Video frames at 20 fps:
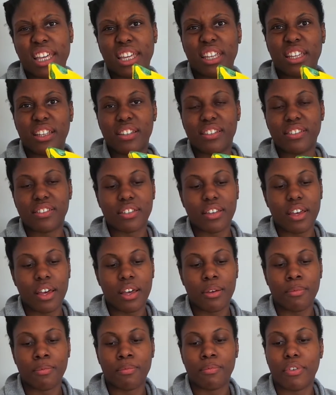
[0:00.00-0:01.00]
It is
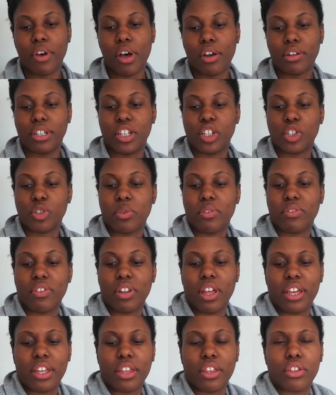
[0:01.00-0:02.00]
varnished
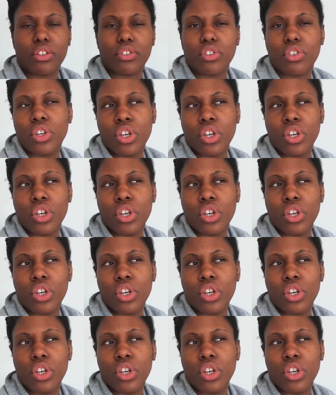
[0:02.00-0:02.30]
with like